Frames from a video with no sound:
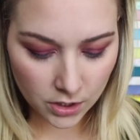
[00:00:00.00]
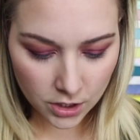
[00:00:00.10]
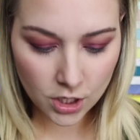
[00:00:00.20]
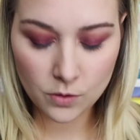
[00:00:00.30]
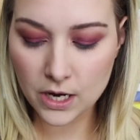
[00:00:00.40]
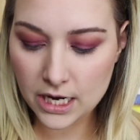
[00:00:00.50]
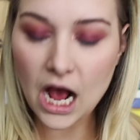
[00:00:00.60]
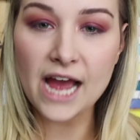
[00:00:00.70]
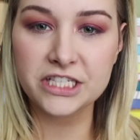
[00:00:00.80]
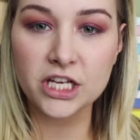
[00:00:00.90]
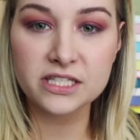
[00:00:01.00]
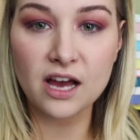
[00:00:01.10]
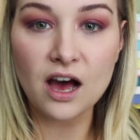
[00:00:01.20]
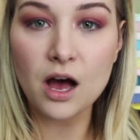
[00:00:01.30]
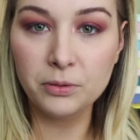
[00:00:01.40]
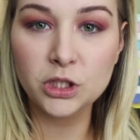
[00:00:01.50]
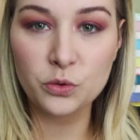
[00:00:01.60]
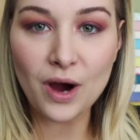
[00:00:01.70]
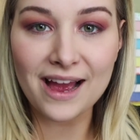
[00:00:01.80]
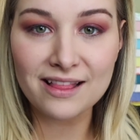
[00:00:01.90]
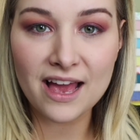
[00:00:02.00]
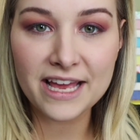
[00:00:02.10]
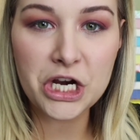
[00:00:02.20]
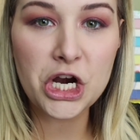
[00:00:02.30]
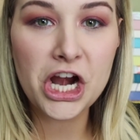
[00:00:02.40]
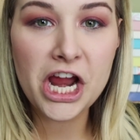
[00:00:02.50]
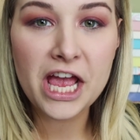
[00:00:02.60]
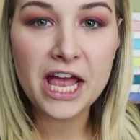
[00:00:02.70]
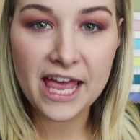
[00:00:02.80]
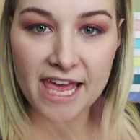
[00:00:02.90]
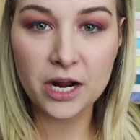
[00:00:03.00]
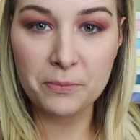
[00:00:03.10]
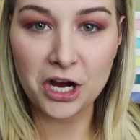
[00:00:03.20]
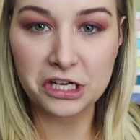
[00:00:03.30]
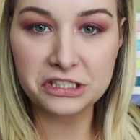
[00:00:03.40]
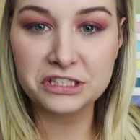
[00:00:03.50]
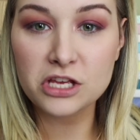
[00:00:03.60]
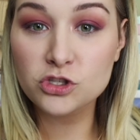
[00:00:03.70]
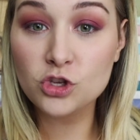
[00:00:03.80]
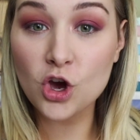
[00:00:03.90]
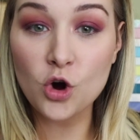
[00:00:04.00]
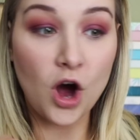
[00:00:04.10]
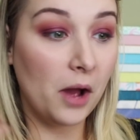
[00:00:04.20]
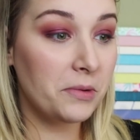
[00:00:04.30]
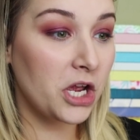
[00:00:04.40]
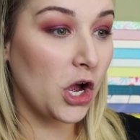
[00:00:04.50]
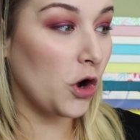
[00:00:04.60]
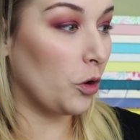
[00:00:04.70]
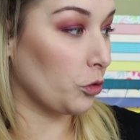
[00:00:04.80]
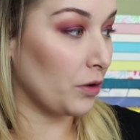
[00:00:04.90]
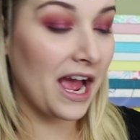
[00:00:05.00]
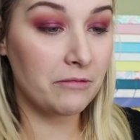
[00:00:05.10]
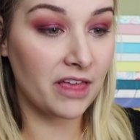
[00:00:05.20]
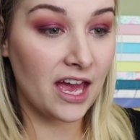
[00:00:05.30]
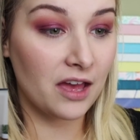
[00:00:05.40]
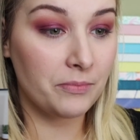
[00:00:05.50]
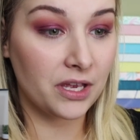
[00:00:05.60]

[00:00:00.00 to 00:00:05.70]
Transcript: You know what? I just got a blue eyeliner in a box, so I'm gonna go grab that